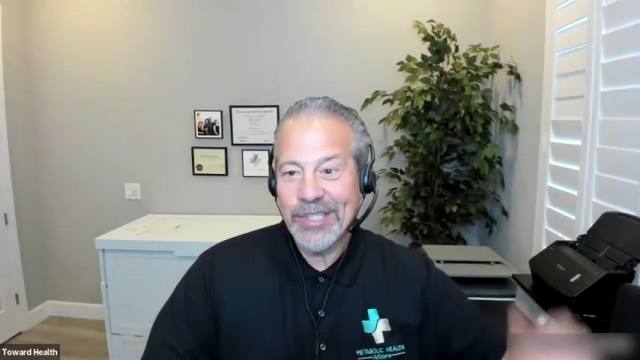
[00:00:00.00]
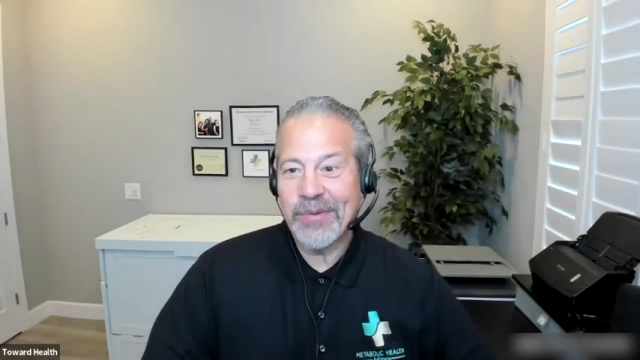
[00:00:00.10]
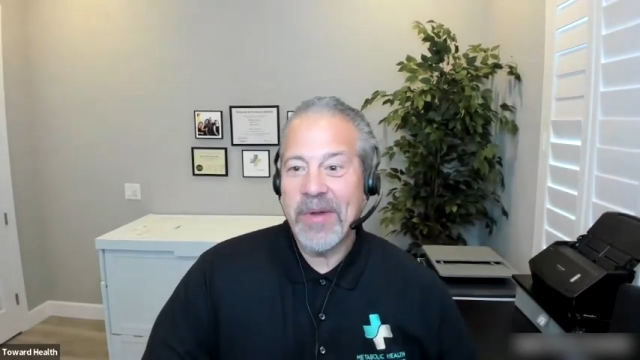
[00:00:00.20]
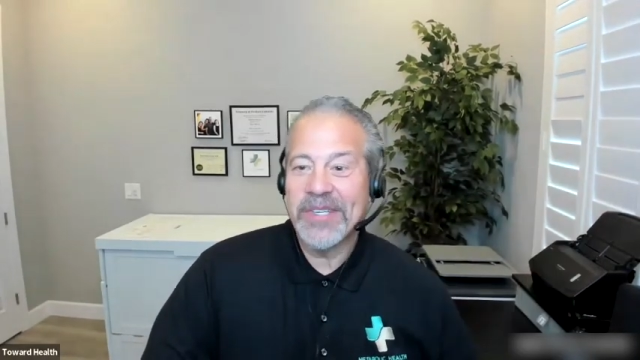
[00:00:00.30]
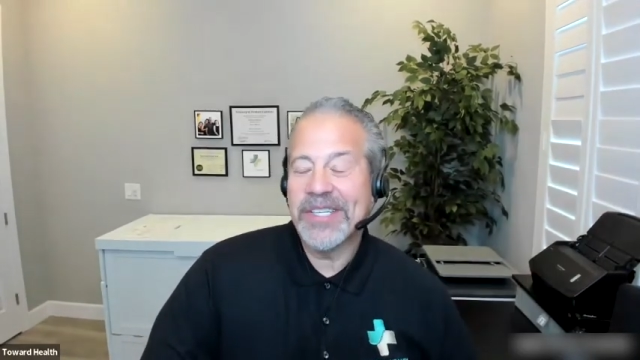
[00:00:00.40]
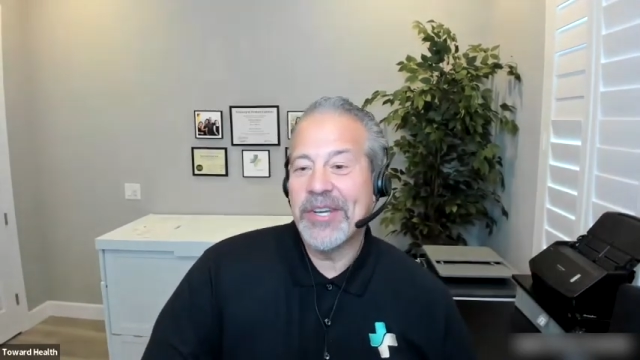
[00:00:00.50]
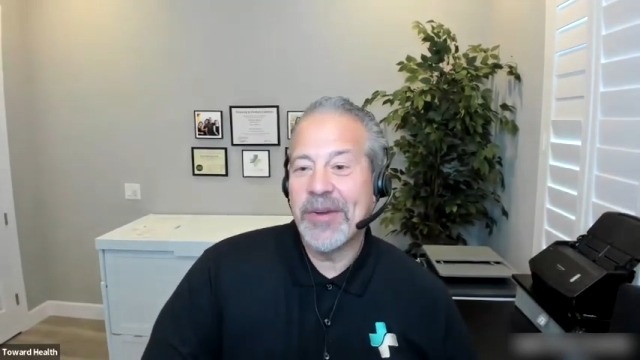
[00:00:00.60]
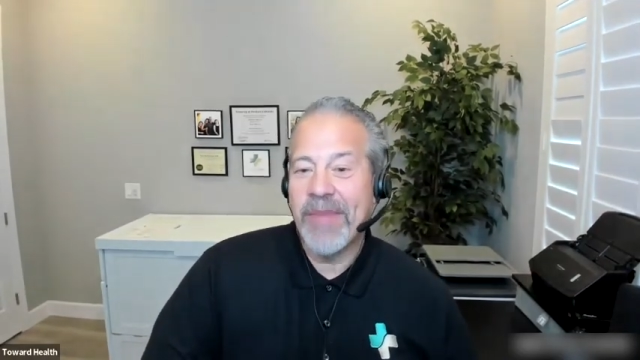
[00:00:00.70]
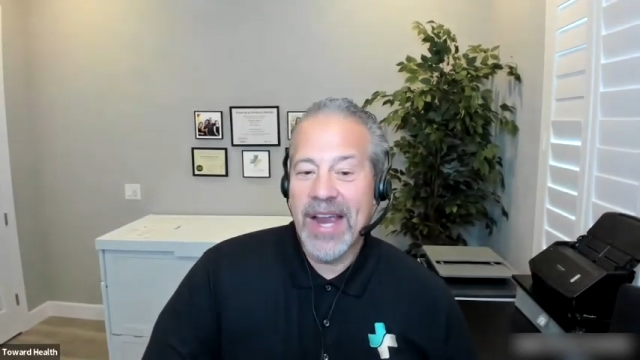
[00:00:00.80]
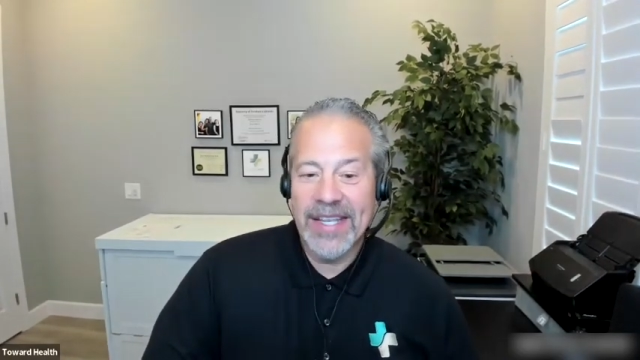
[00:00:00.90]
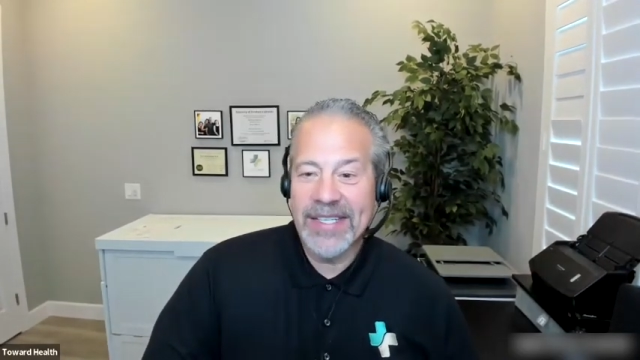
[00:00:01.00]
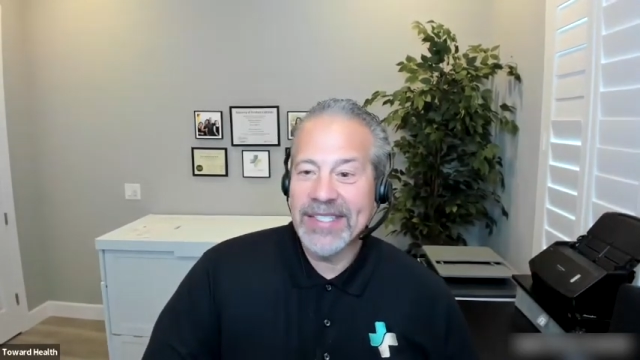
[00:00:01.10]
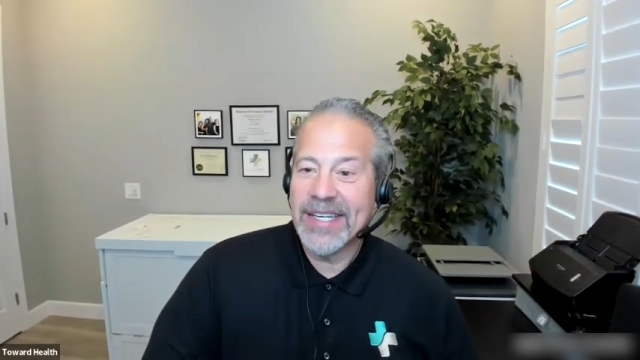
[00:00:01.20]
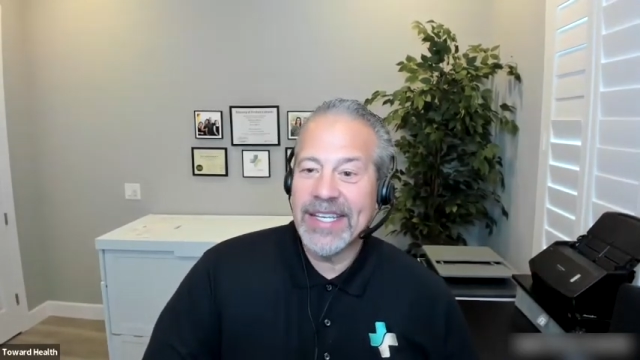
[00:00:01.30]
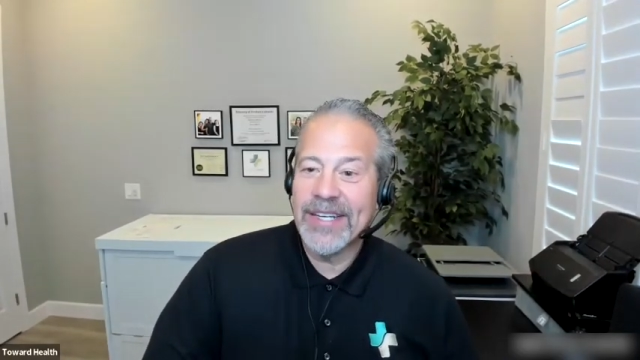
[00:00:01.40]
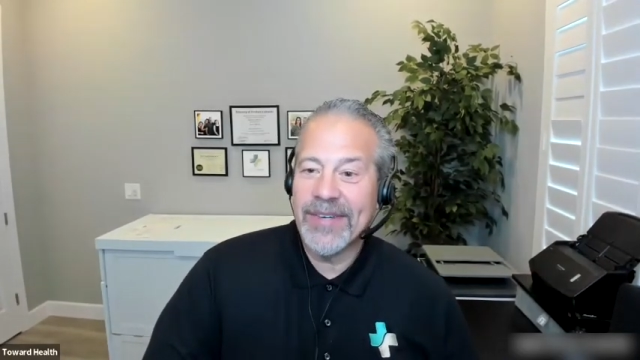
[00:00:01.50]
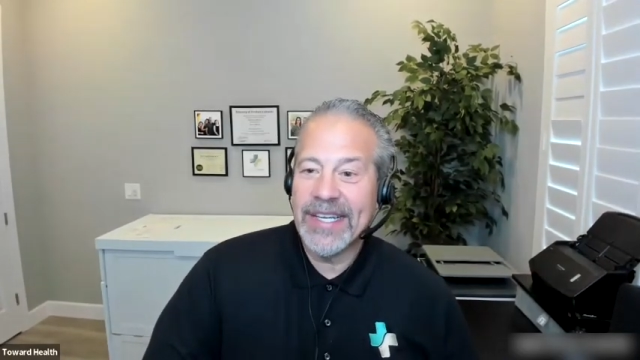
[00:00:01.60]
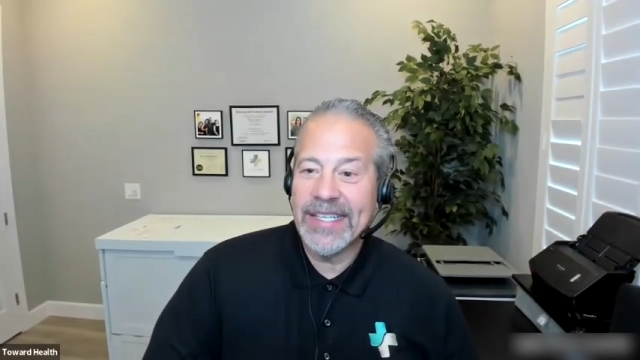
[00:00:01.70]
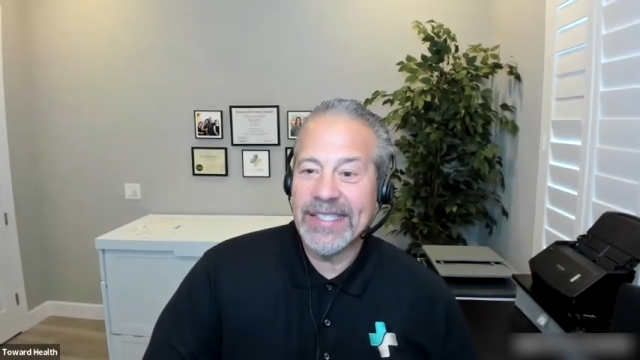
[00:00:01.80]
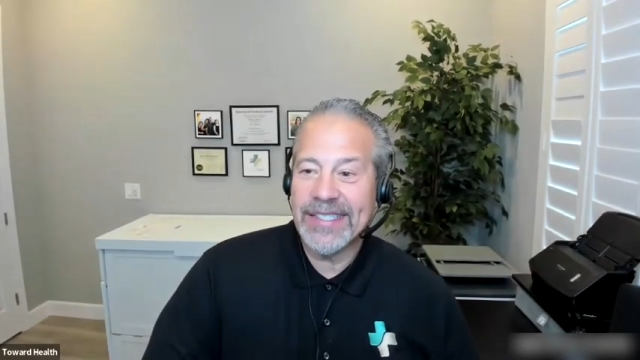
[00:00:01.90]
So what was in your mind that said, you know
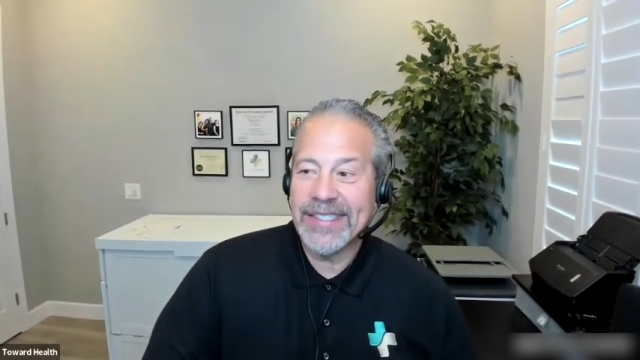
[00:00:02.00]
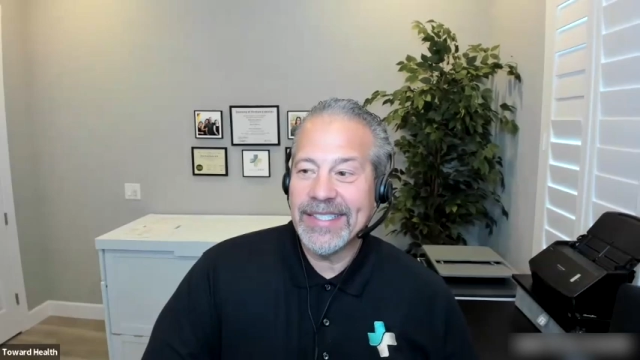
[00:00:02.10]
what,